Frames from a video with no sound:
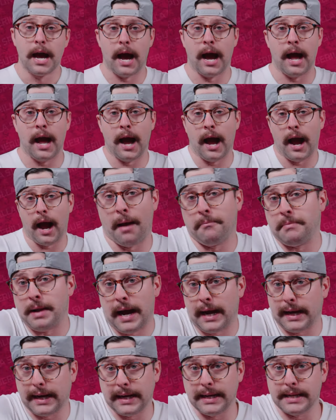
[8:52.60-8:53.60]
I'm
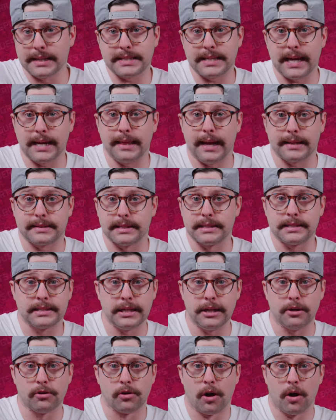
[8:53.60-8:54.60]
not going to say that's a
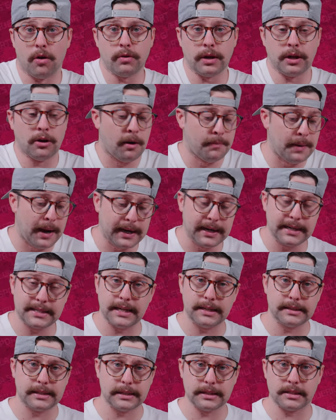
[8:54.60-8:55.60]
zero. You know, I'm not going to
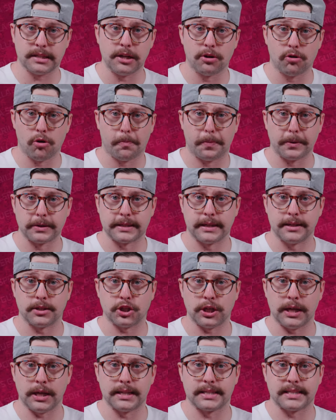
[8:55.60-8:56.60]
say it's a 0%
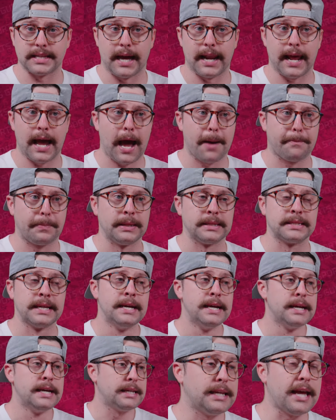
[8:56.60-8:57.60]
chance that happens.
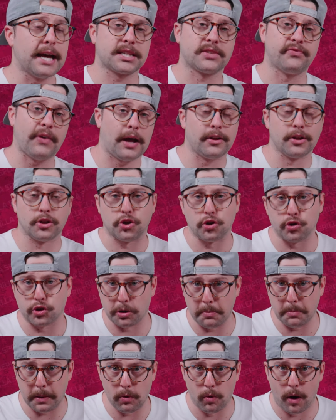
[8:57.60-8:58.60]
Yes, Val
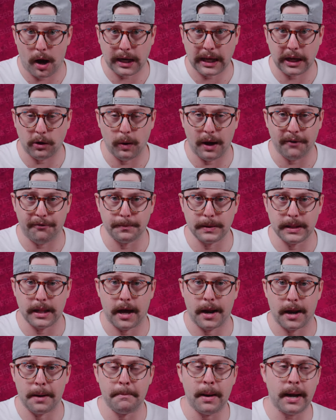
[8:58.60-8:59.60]
Nichushkin going to be walking away from a
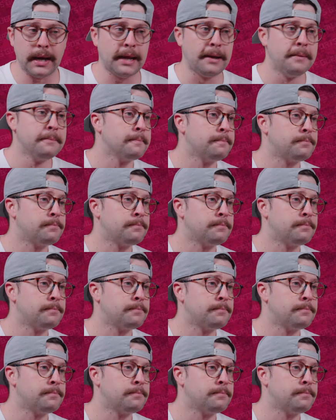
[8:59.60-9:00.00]
lot of money,